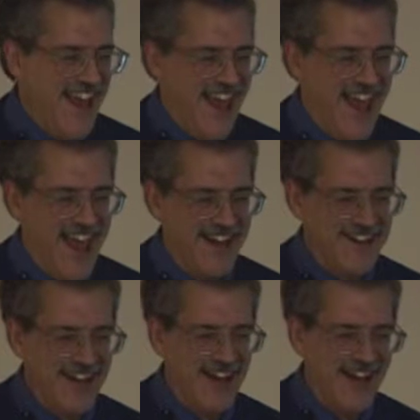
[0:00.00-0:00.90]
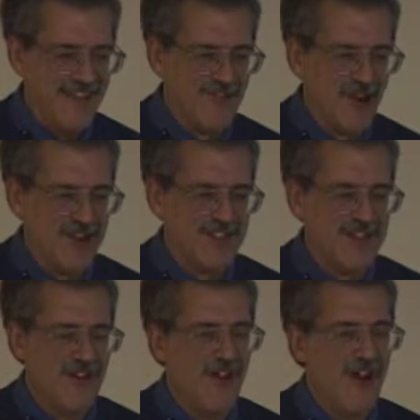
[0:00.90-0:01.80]
And of course,
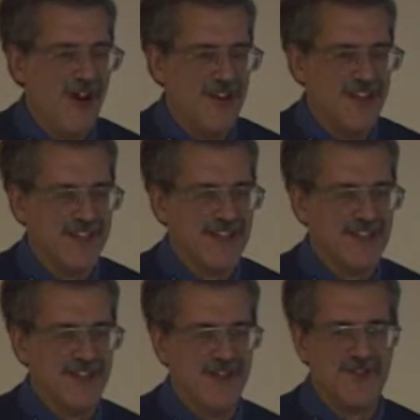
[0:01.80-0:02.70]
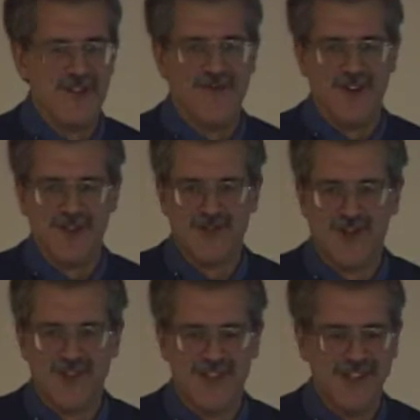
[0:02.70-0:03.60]
all this use of
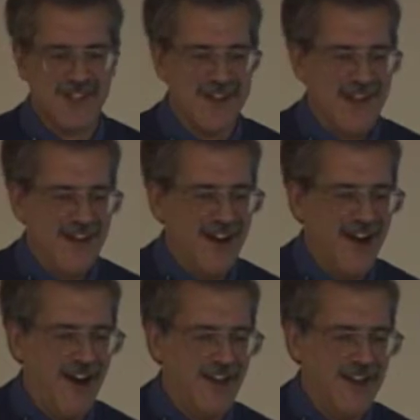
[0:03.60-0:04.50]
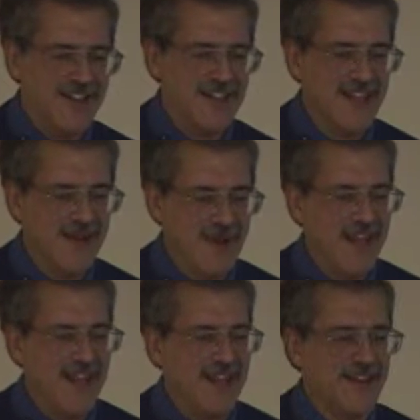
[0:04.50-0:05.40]
resources is
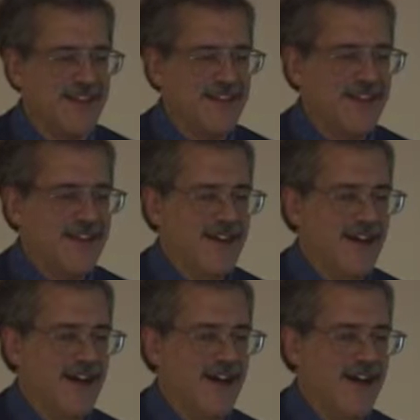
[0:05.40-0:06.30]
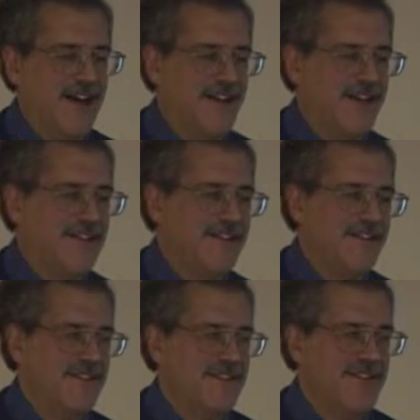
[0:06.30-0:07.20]
limiting
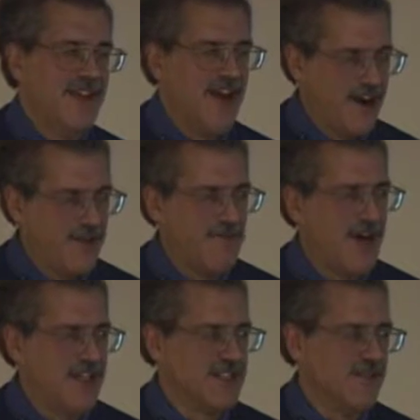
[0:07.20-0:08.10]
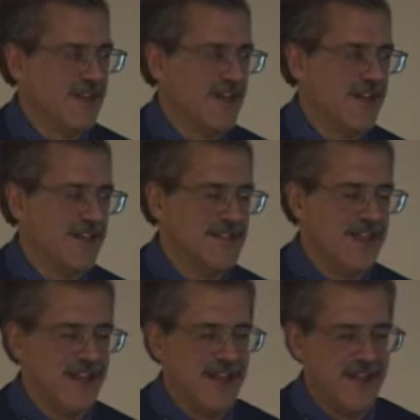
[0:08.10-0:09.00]
their possibilities
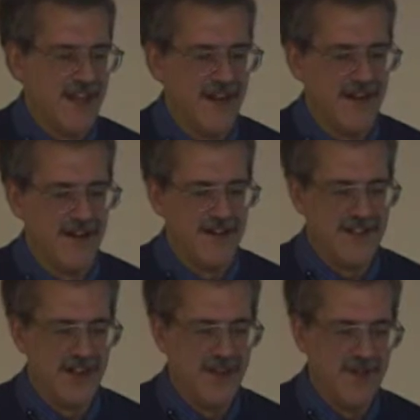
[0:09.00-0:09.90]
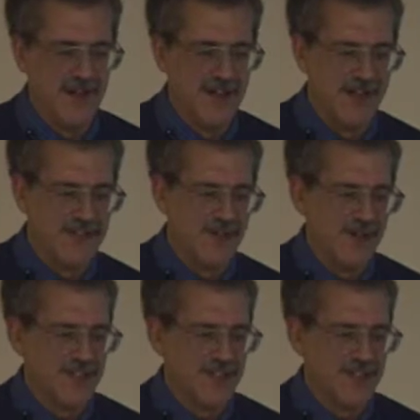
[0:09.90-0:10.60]
and their ability to